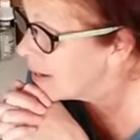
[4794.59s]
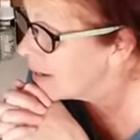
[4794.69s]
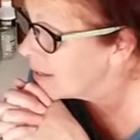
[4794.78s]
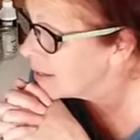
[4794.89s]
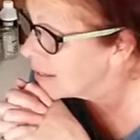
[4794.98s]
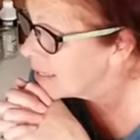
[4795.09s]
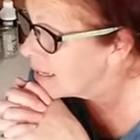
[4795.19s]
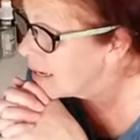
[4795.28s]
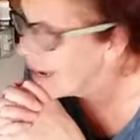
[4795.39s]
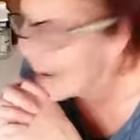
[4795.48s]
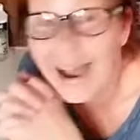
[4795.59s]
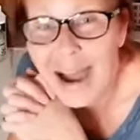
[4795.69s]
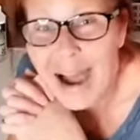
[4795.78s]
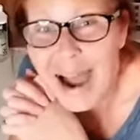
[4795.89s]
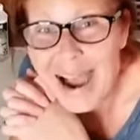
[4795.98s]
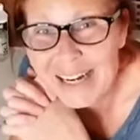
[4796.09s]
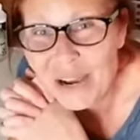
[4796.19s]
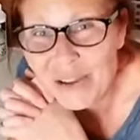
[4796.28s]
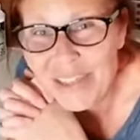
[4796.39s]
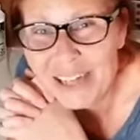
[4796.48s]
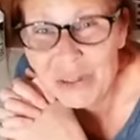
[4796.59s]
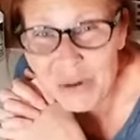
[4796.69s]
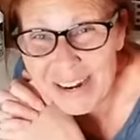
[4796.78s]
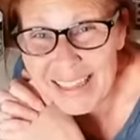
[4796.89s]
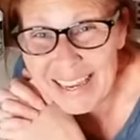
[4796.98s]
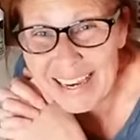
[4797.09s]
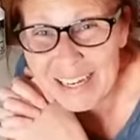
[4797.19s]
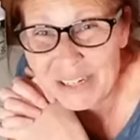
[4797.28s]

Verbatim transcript: is I know that Dorothy,